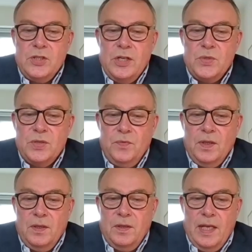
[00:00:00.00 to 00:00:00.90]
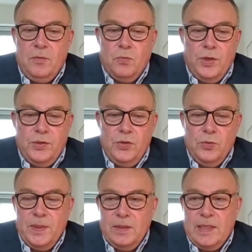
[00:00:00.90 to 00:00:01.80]
terms of the network you
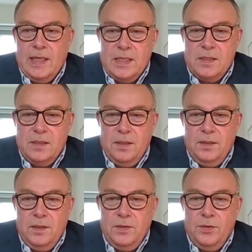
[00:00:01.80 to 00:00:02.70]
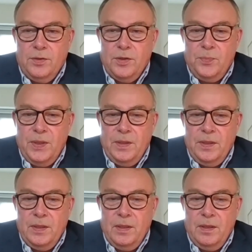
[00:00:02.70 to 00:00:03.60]
build, Carsten, in your
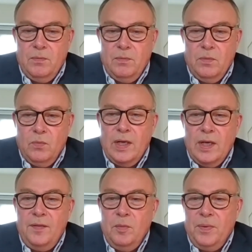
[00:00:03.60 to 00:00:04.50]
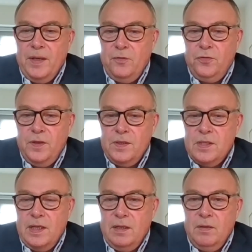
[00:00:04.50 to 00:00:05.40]
opinion, what are the benefits
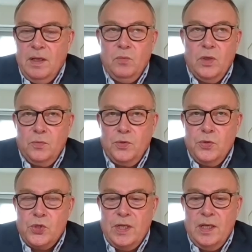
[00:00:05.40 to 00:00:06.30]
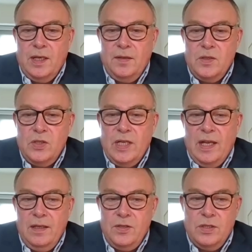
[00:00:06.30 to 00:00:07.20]
and what would you say are the
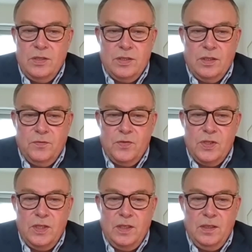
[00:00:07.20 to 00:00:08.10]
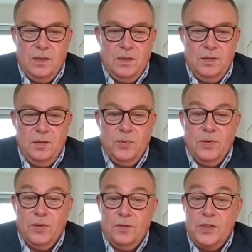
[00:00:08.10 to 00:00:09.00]
challenges of sitting on the
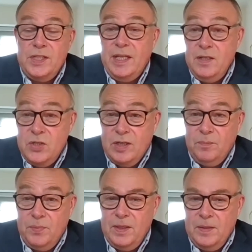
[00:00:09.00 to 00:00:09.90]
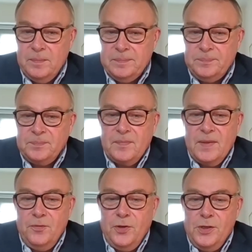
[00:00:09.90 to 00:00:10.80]
board of a Danish company
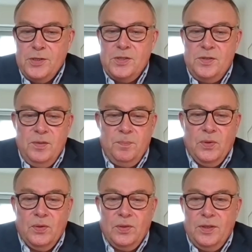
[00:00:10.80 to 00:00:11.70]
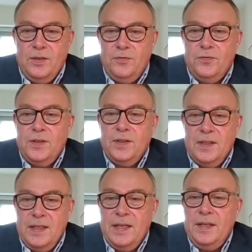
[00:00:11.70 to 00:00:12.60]
versus the board of
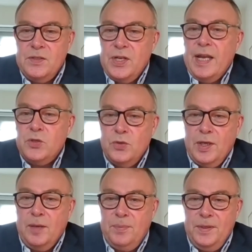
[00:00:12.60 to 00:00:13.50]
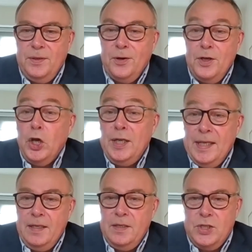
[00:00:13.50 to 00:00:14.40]
an international company or a
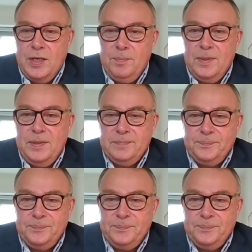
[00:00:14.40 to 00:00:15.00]
non-Danish company?